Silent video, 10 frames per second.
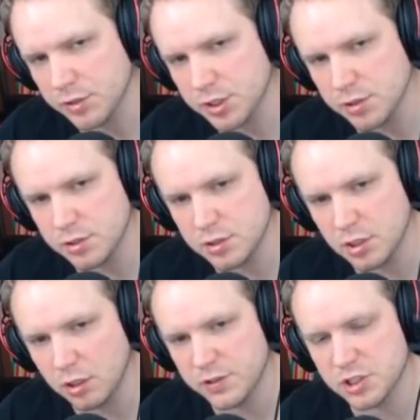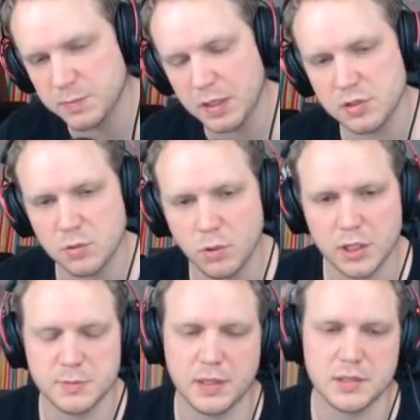issues because a lot of his spells are quite
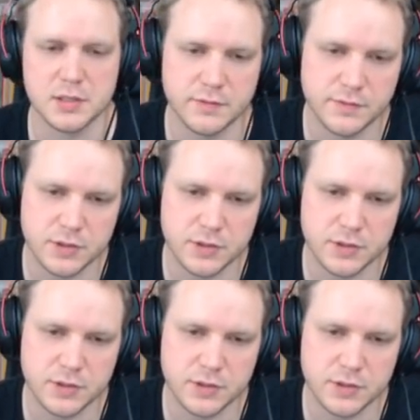expensive.